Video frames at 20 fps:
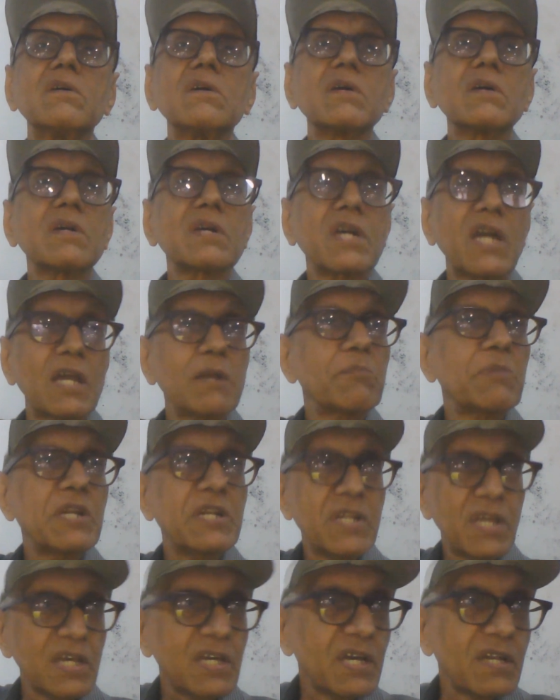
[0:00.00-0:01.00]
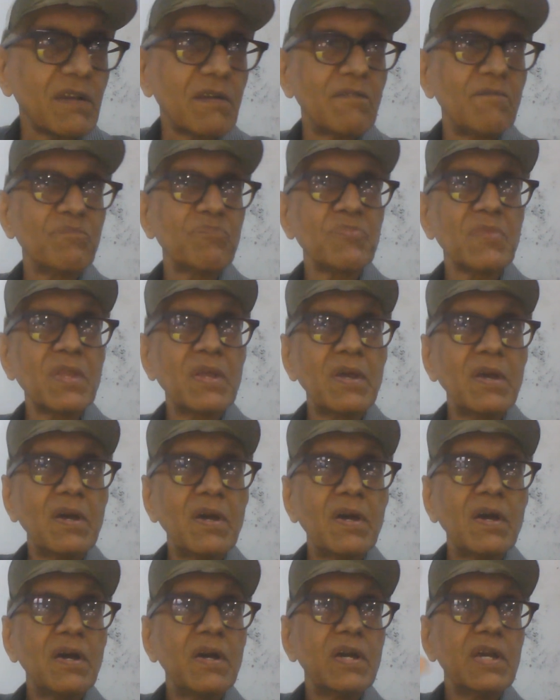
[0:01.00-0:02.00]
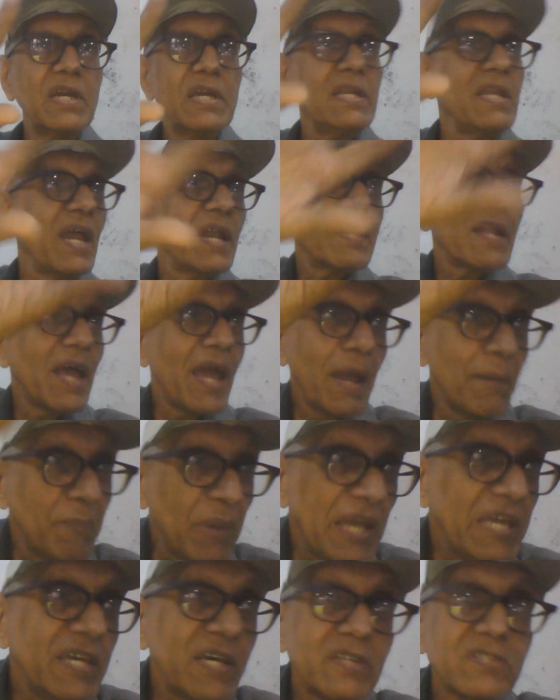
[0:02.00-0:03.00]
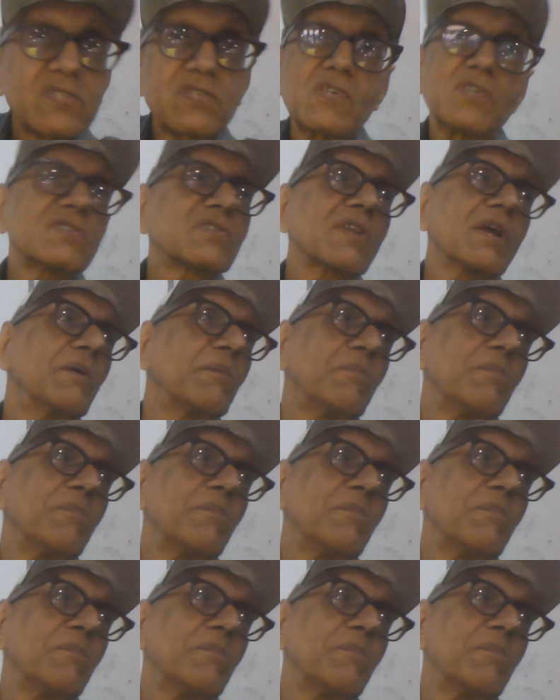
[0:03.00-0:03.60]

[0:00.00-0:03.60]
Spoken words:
can be taken. In an MIS system,